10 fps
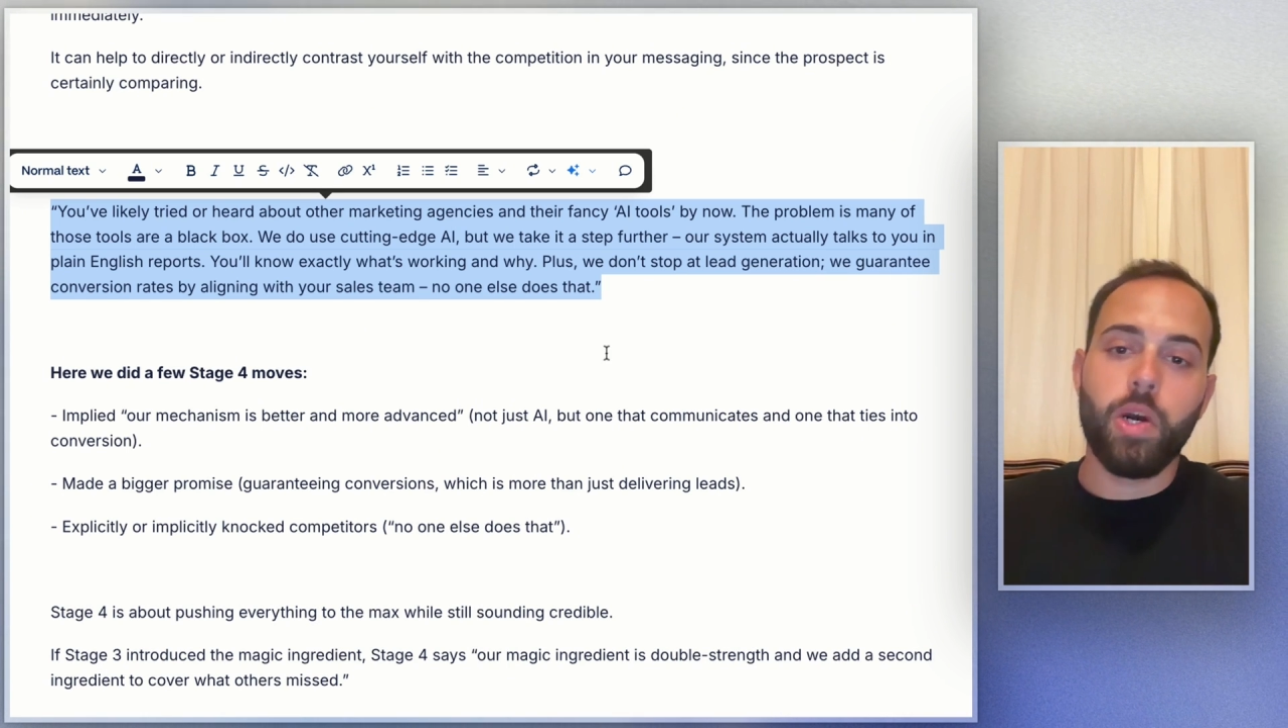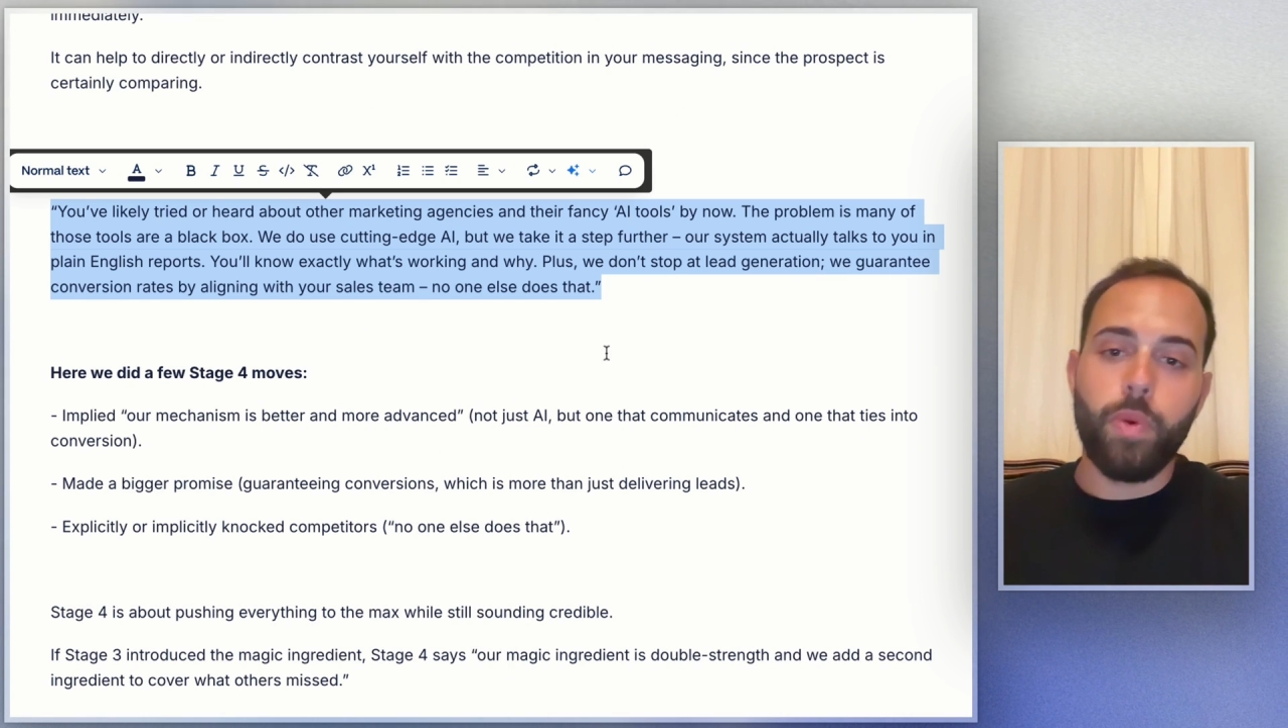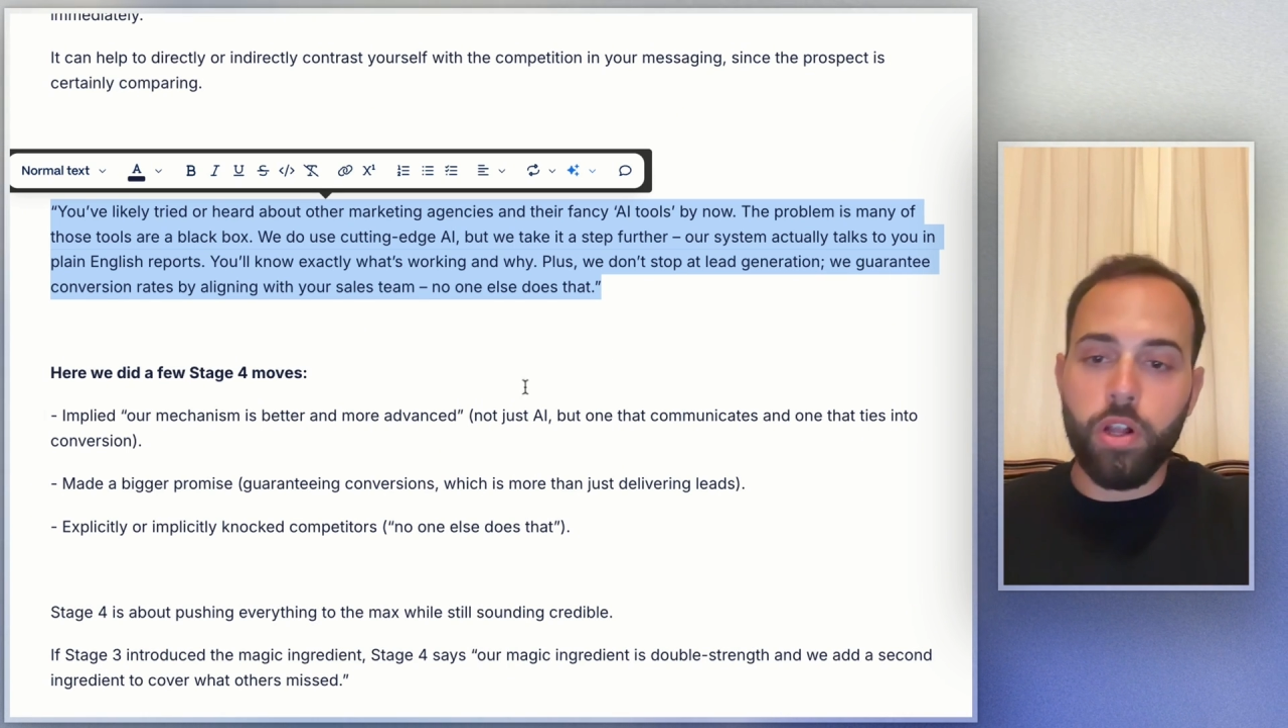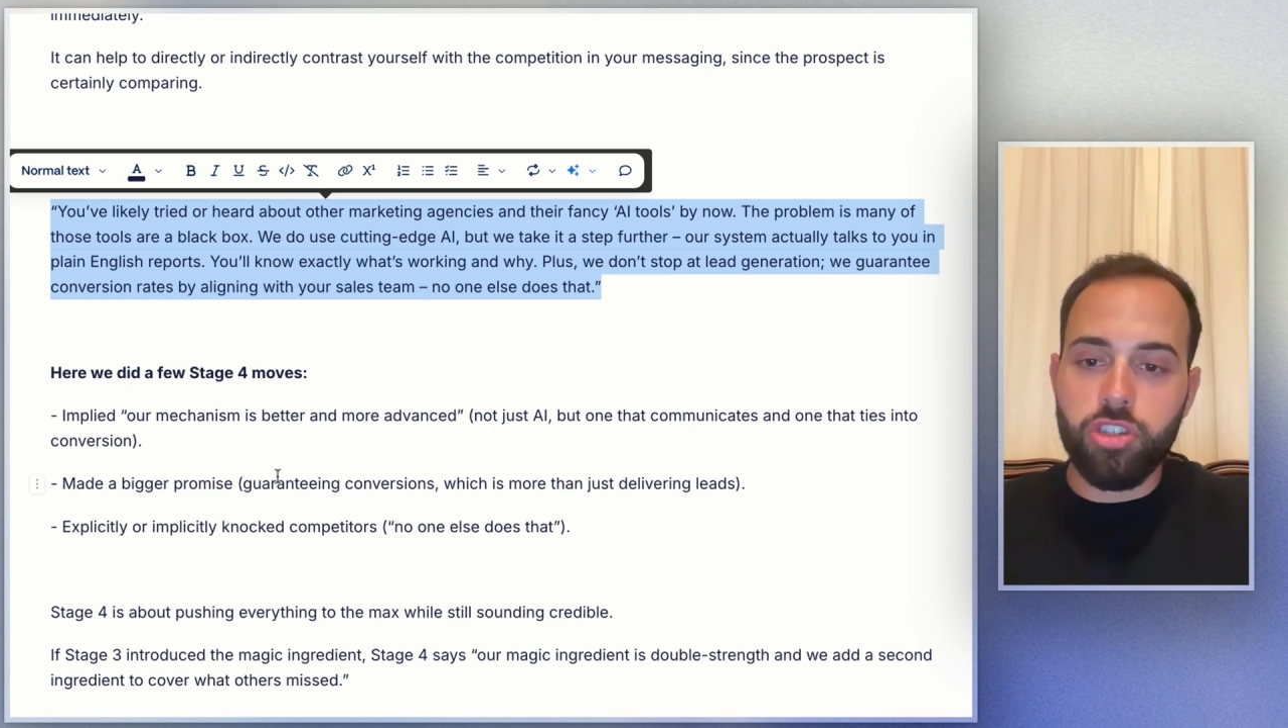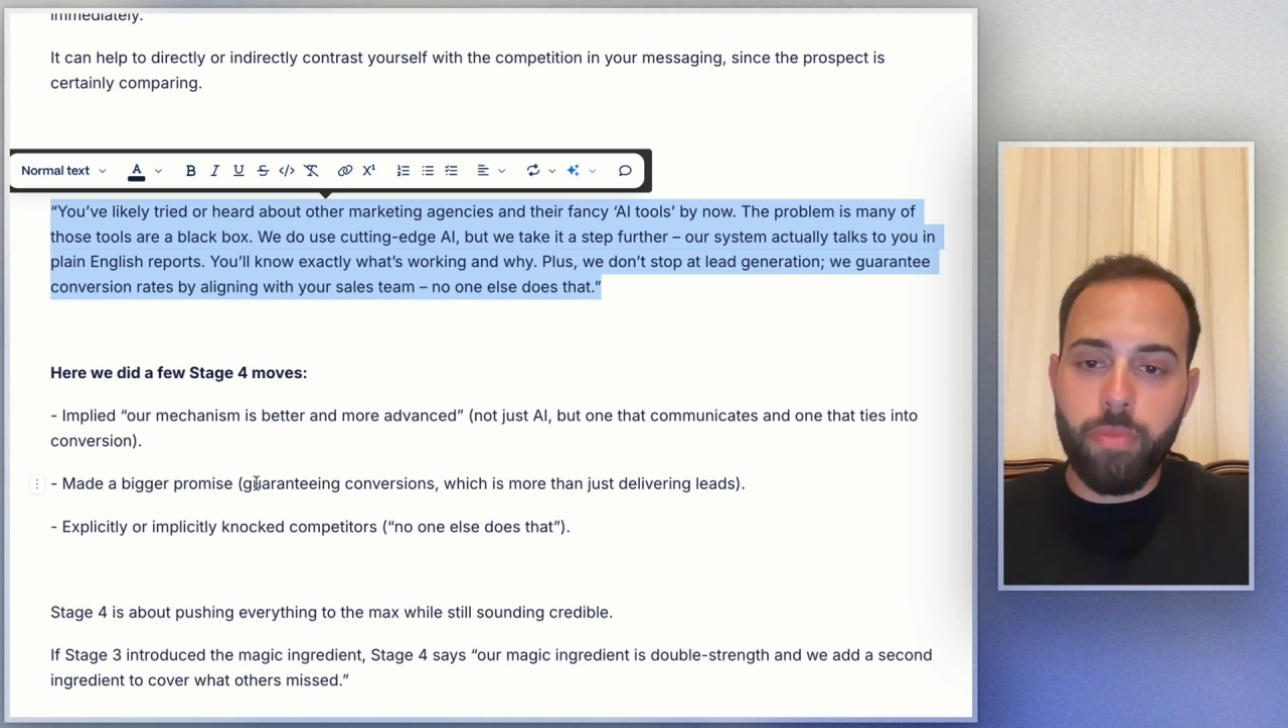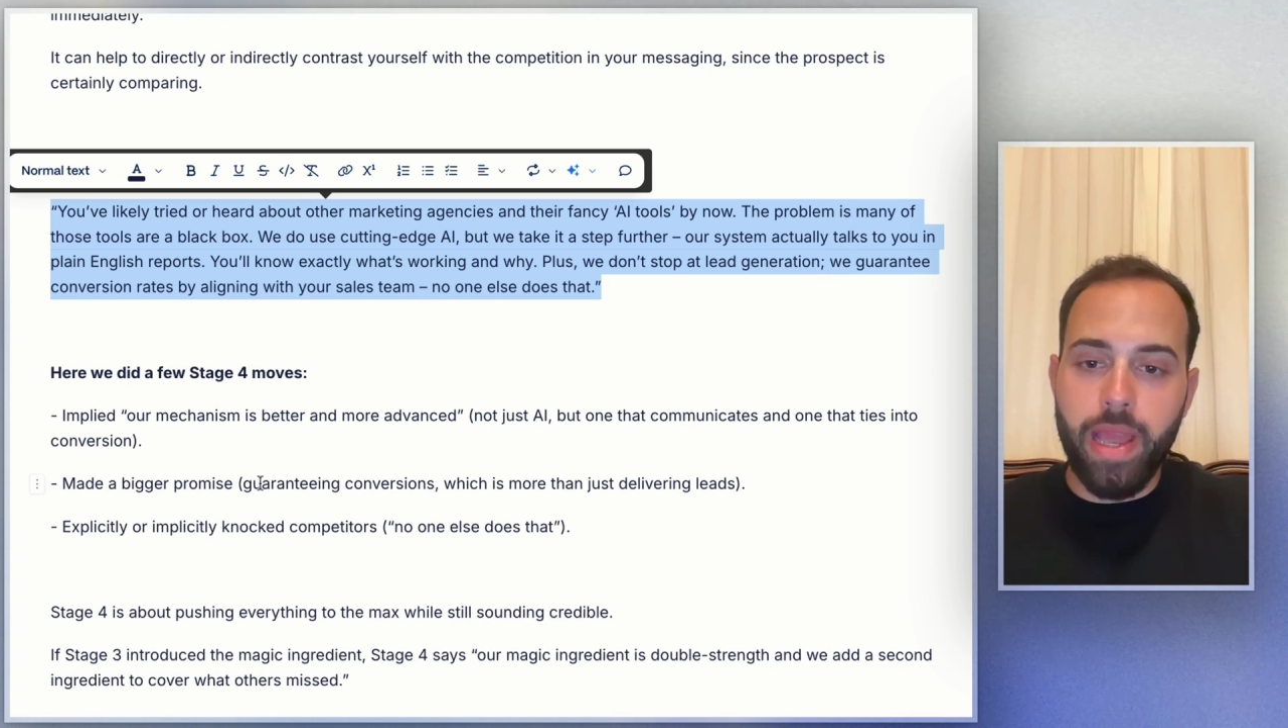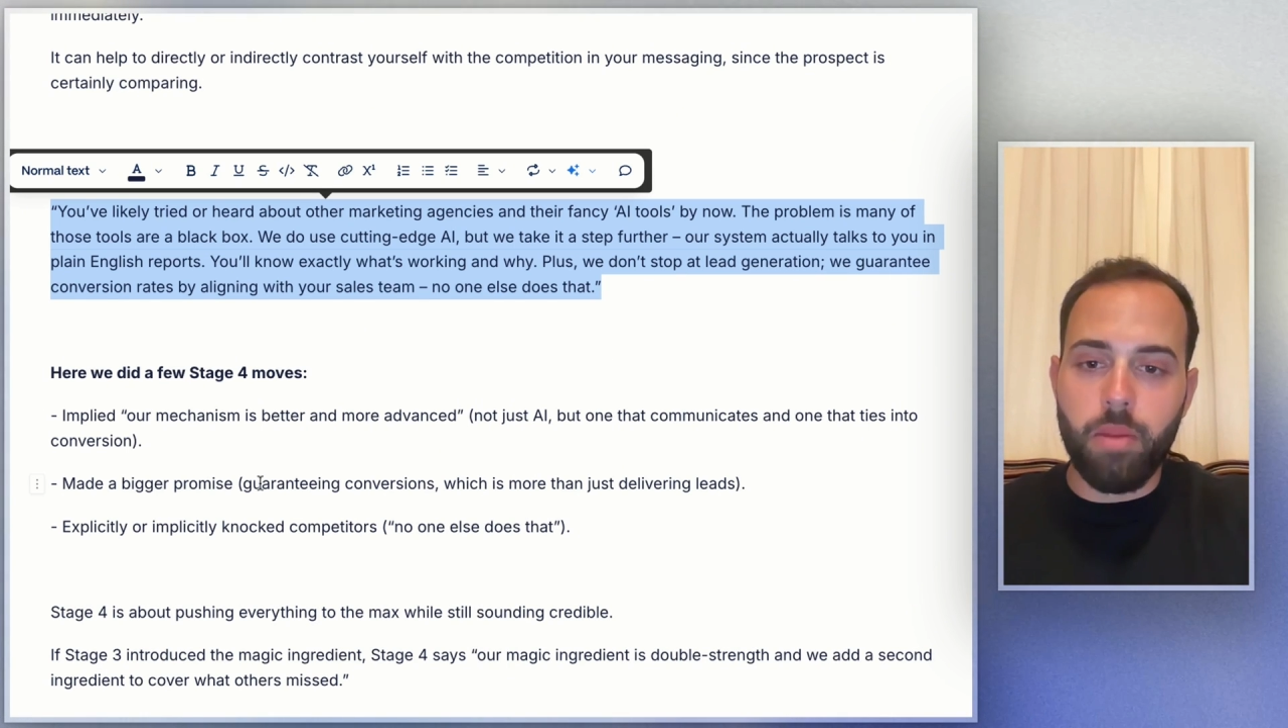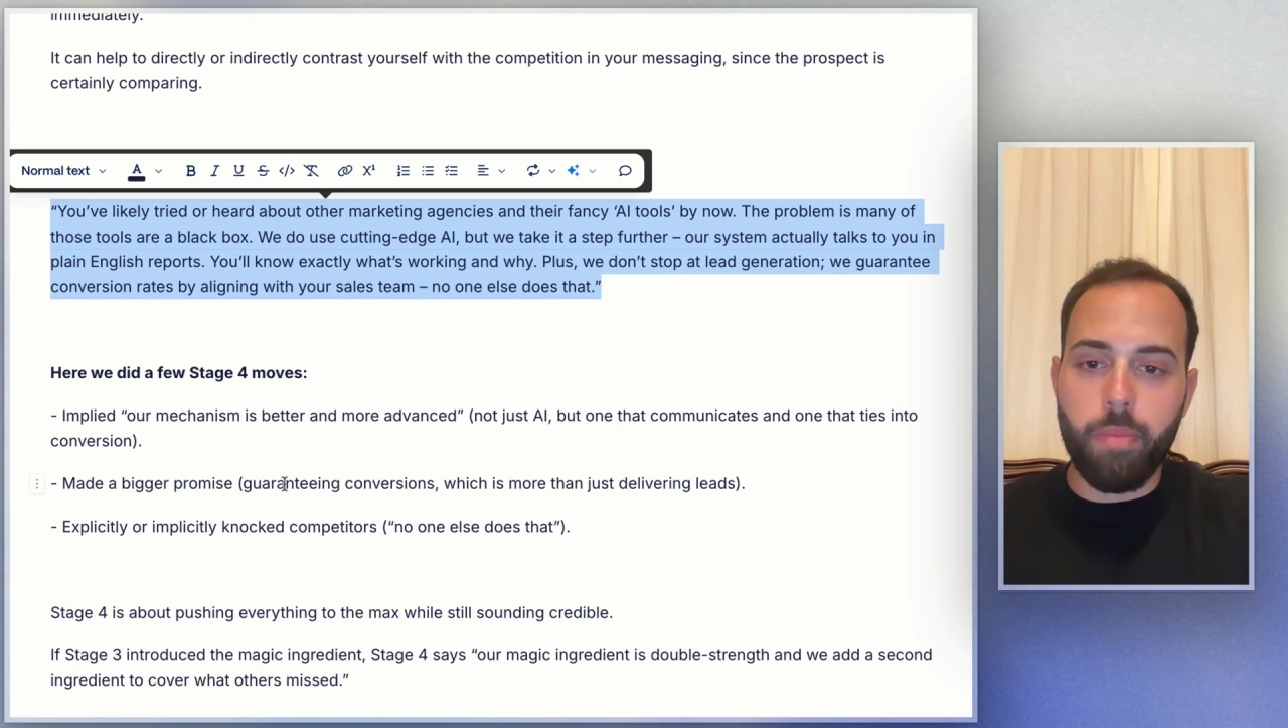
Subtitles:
We also made a